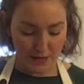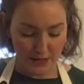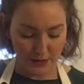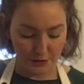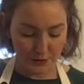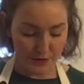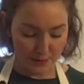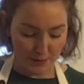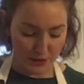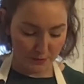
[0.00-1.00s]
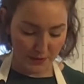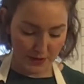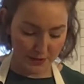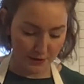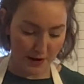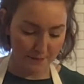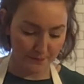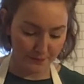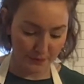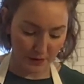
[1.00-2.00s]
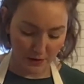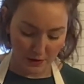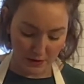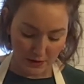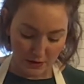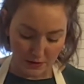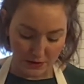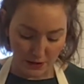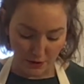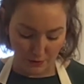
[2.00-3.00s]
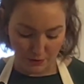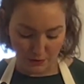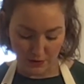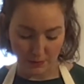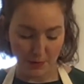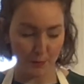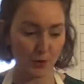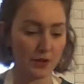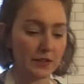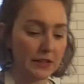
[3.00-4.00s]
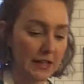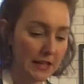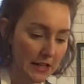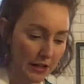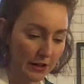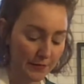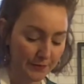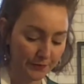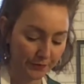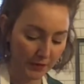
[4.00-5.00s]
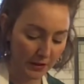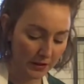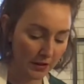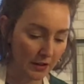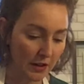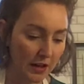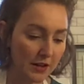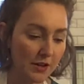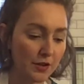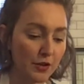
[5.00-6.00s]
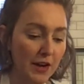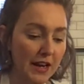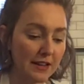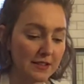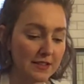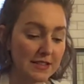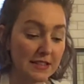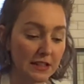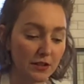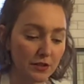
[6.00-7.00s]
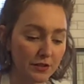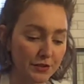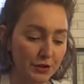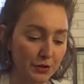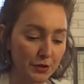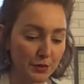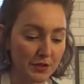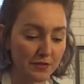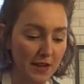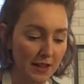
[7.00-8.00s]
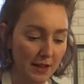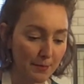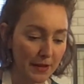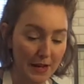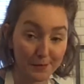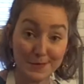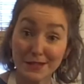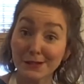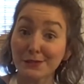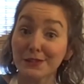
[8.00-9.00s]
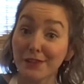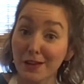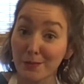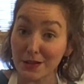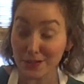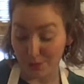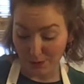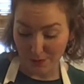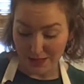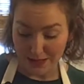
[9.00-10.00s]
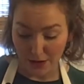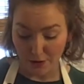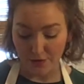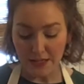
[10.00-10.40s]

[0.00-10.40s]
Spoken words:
I hate to lose that much, but that's all right. So, get my board clean here. Another great skill to develop, and I'm still developing this one myself,